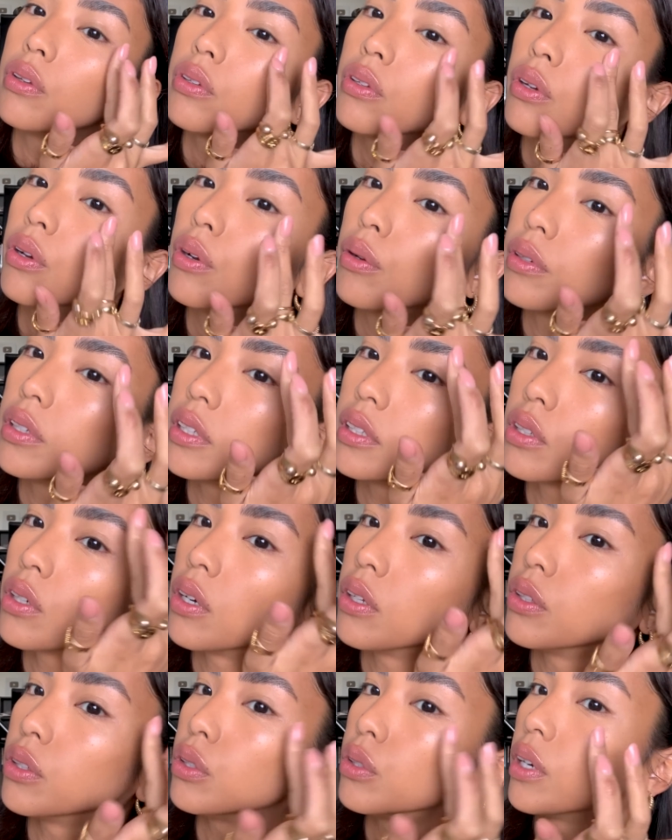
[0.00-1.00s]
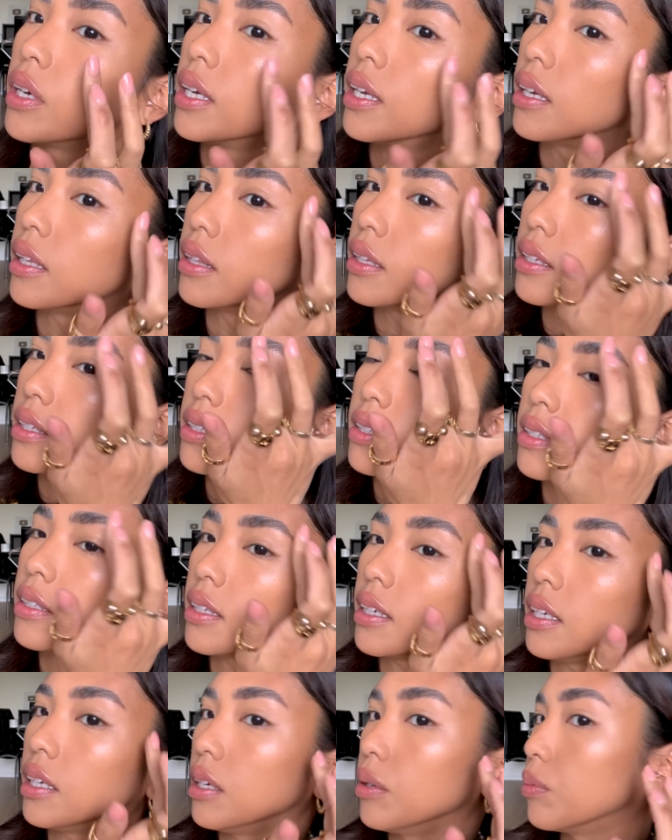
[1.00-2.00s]
so just concentrating in the
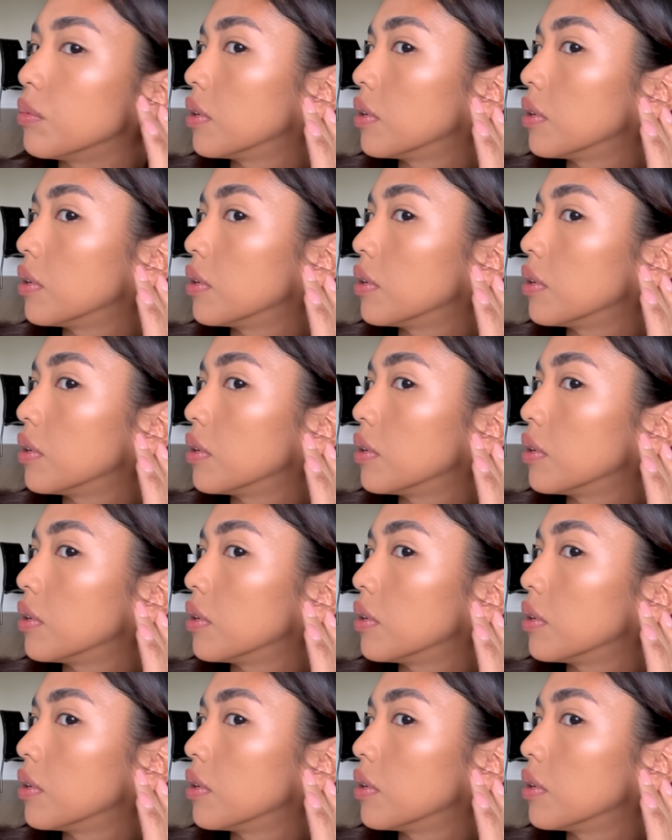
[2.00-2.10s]
C